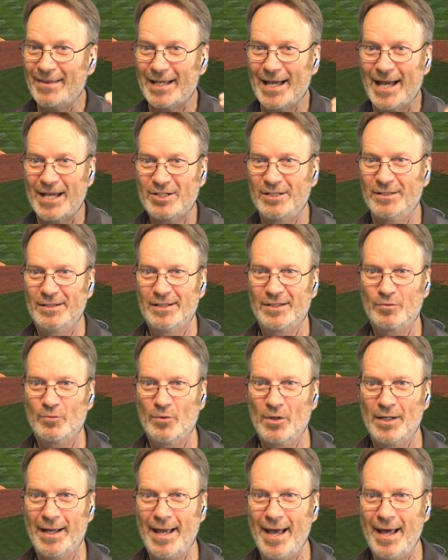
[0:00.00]
The guy shouldn't have
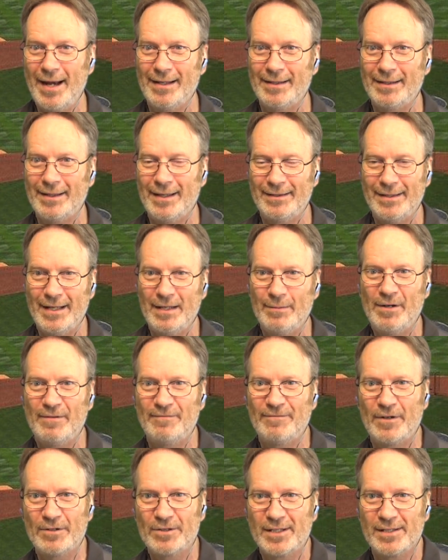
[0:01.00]
swung at it, and they'd have
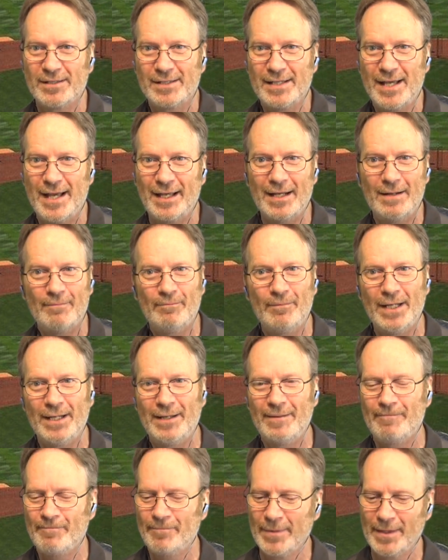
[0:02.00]
been first and second,
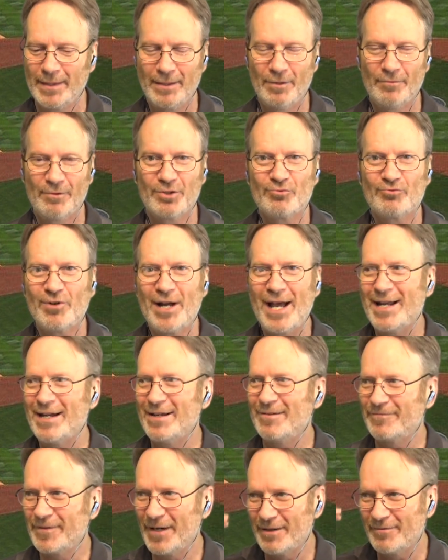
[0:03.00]
but it was right
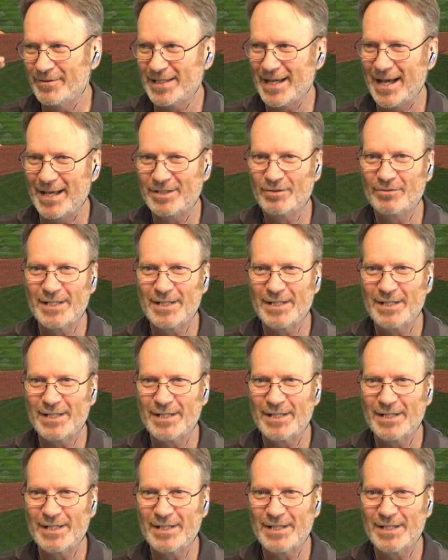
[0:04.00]
in front of his eyes.